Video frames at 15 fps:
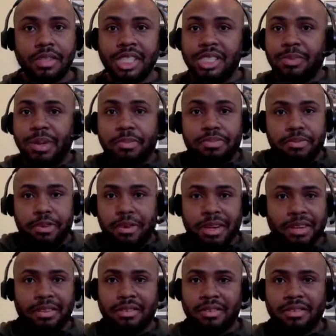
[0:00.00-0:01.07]
Just be
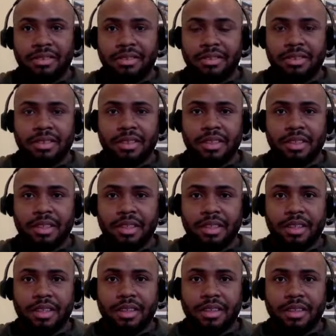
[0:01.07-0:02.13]
prudent.
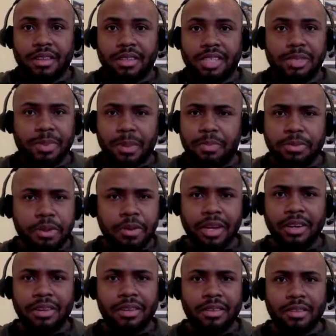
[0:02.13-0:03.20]
Just be
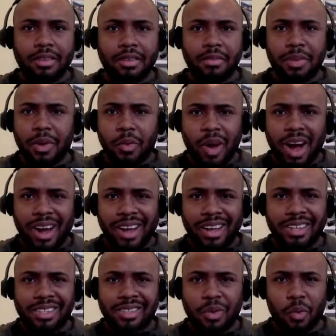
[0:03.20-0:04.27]
prudent. Be
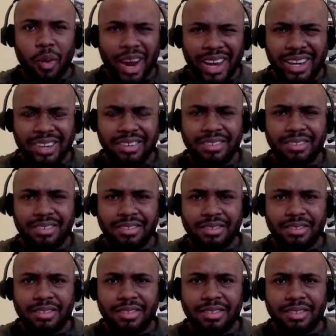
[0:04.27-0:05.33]
wise. Wait.
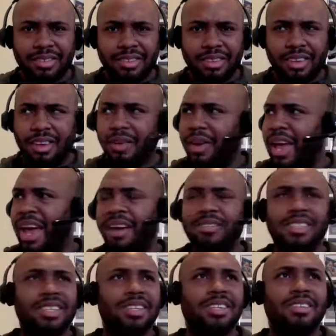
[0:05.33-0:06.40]
You don't
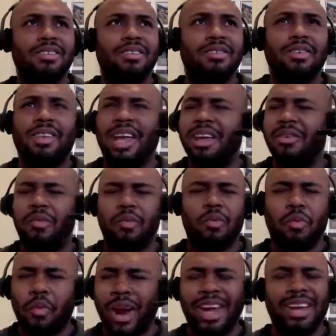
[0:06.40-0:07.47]
have to
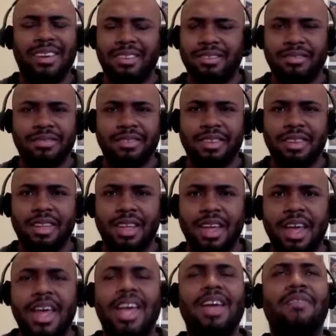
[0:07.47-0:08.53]
wait.
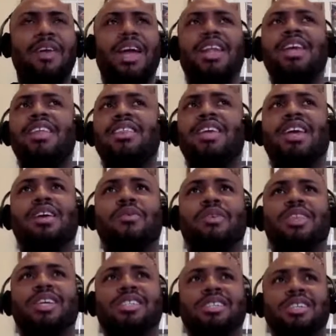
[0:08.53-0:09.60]
If anything,
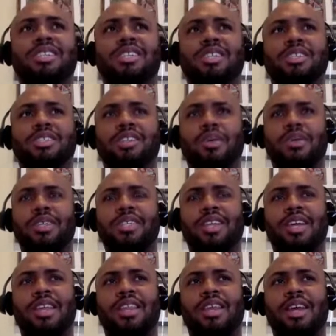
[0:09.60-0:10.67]
what this should show
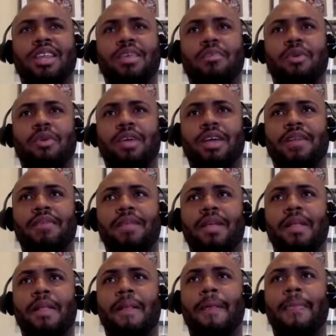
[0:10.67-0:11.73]
us in the market
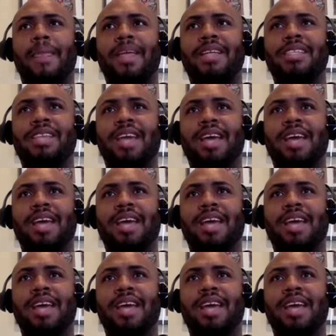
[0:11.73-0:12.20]
is